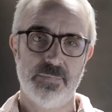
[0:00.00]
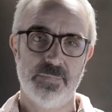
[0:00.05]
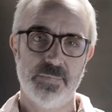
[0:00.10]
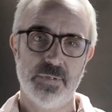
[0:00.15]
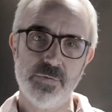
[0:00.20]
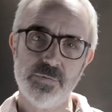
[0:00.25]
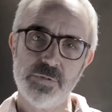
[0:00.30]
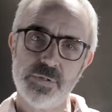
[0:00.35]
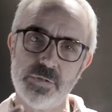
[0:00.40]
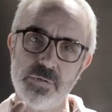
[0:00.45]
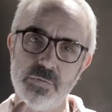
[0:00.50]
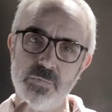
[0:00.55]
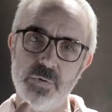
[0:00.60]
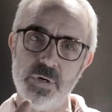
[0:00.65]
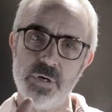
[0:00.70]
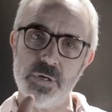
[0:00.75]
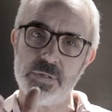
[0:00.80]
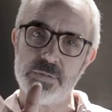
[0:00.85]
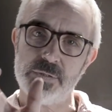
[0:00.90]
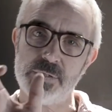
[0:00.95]
Those two
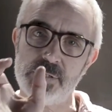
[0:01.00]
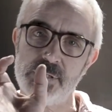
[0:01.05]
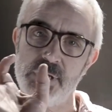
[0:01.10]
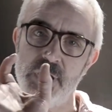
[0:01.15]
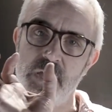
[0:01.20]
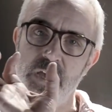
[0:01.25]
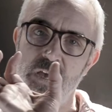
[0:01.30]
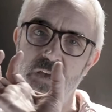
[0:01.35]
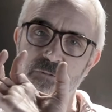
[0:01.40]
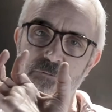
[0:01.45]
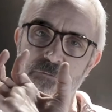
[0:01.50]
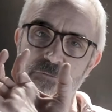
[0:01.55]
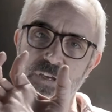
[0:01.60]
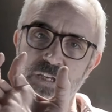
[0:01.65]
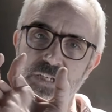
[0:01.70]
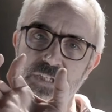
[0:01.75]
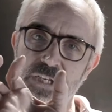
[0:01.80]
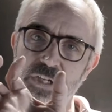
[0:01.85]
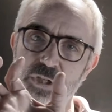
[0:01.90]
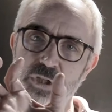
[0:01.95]
words,
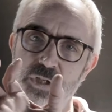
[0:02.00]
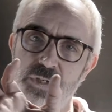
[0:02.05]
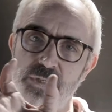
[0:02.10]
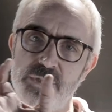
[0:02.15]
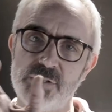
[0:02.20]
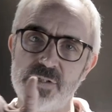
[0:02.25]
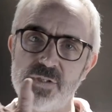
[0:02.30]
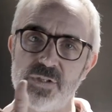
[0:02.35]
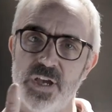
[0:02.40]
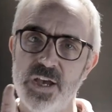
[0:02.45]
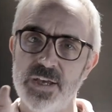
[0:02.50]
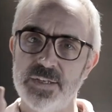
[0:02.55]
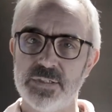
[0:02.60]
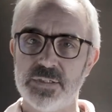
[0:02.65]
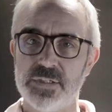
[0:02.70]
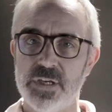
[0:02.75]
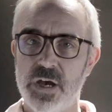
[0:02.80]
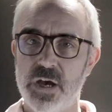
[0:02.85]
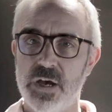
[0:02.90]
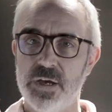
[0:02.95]
fictitious and
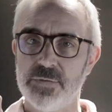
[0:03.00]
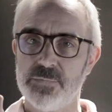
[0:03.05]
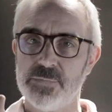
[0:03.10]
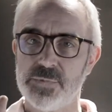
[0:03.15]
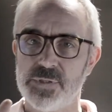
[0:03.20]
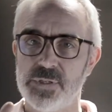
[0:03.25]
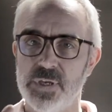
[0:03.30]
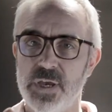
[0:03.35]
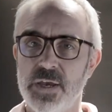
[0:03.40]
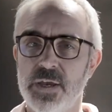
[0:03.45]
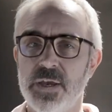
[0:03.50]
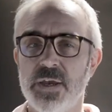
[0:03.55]
times.